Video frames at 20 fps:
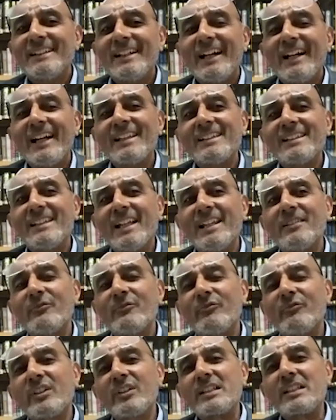And
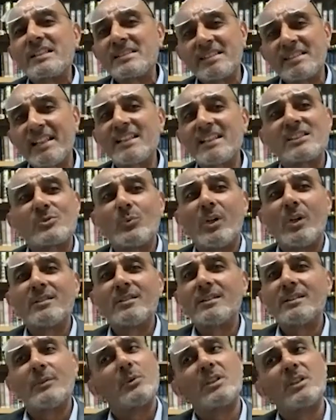then for the 6th
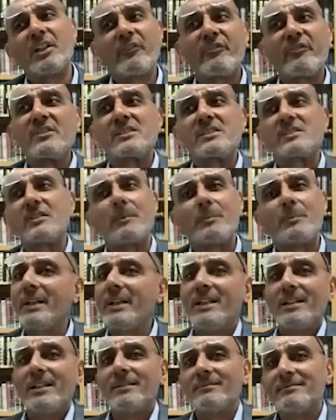one, there were differences of
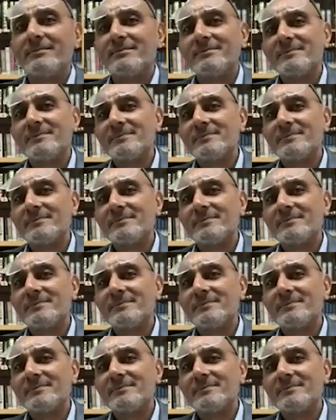opinion.